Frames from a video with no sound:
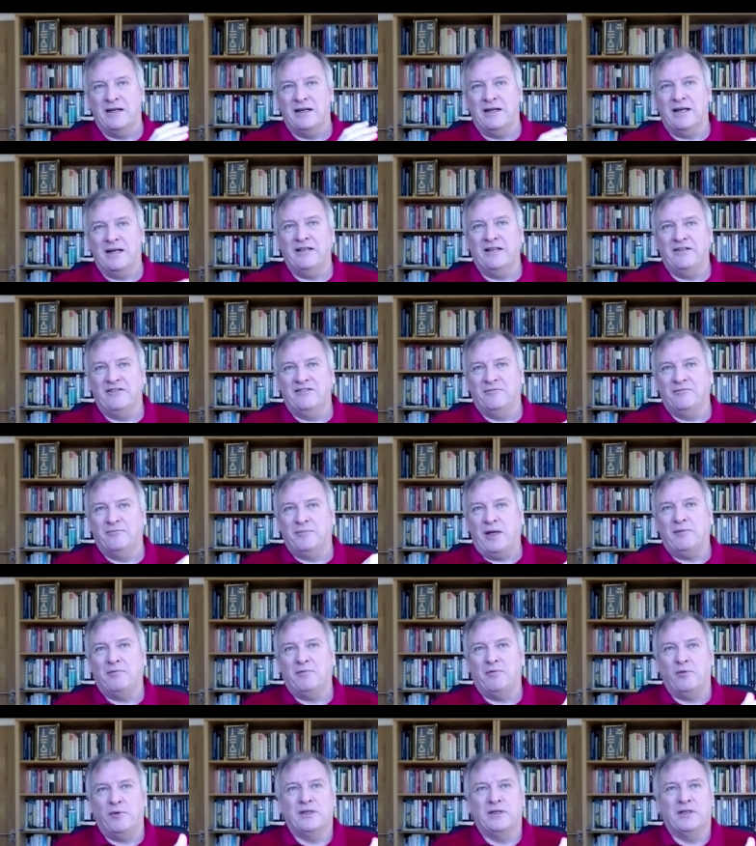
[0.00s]
needs of
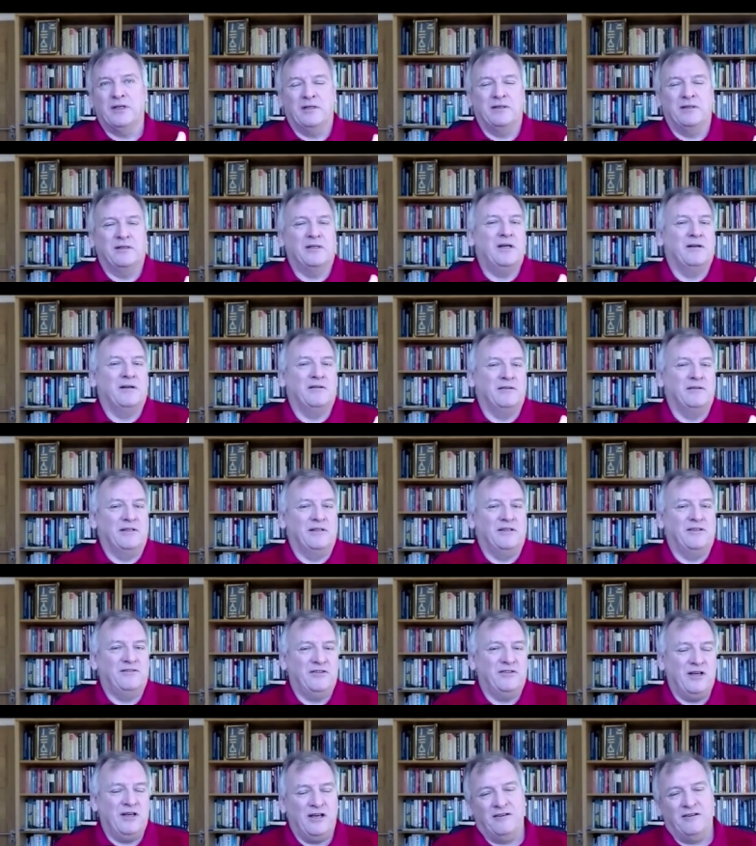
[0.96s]
people we don't currently
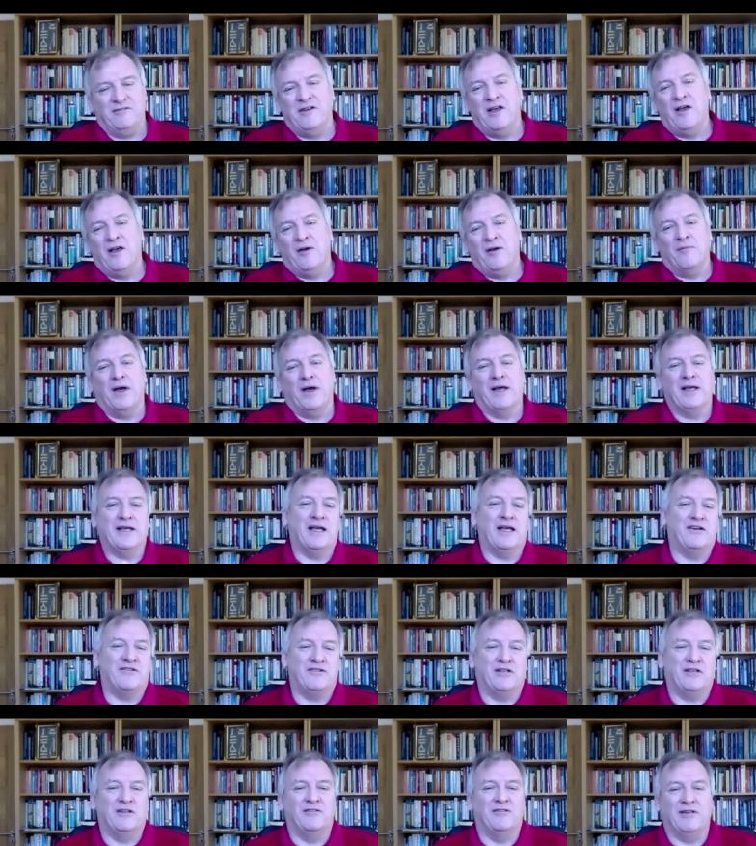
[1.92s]
serve might get
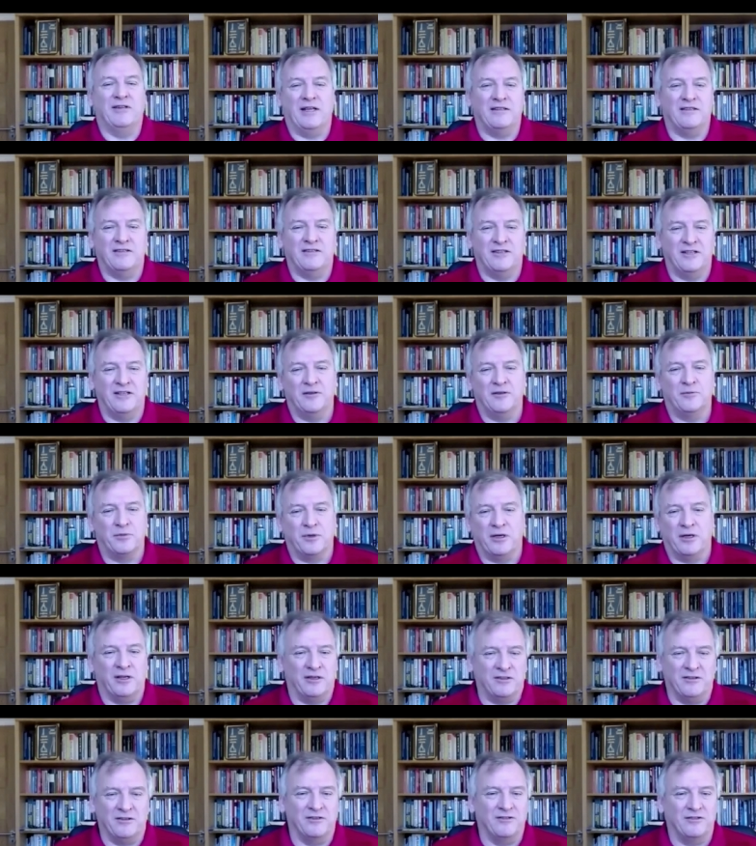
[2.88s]
translated into
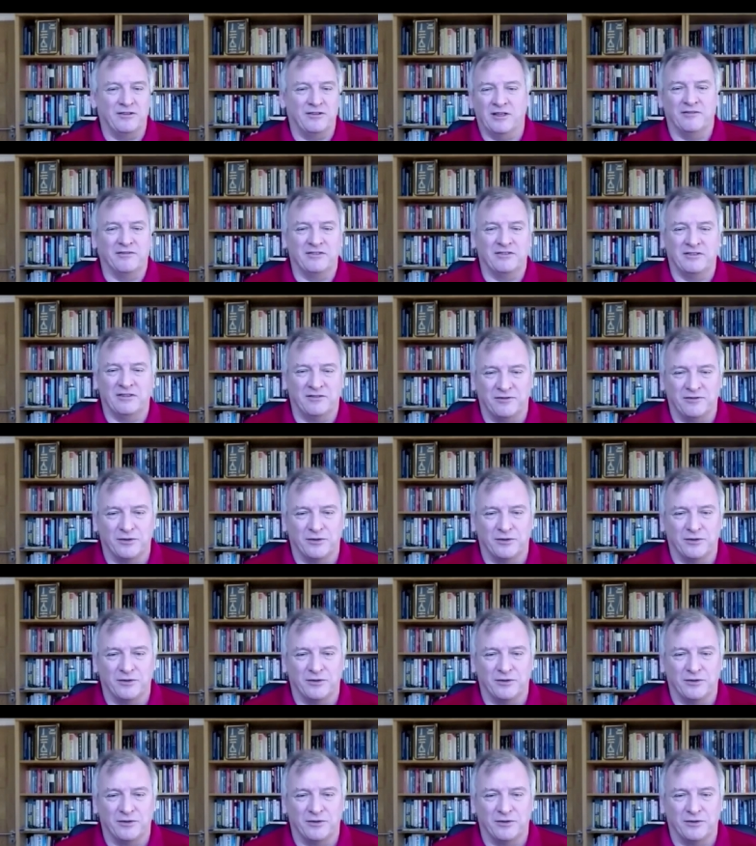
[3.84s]
products and services,